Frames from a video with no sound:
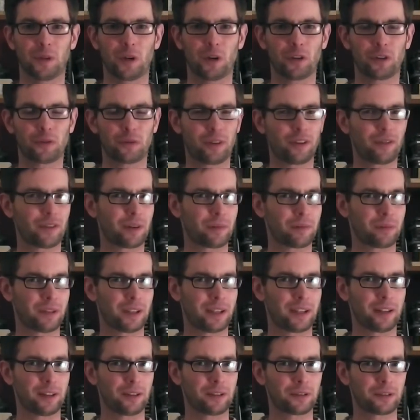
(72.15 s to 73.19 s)
All three of our
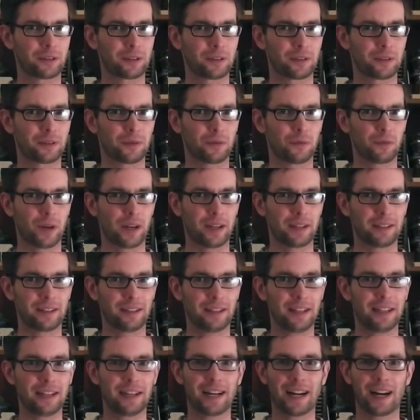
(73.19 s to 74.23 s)
players
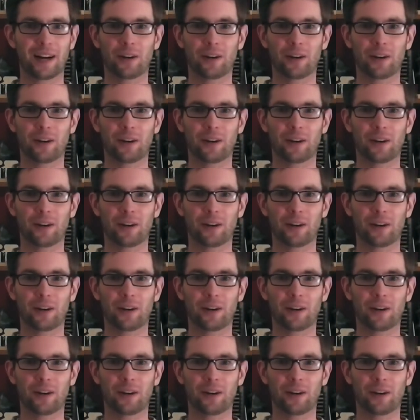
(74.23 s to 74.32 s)
went in and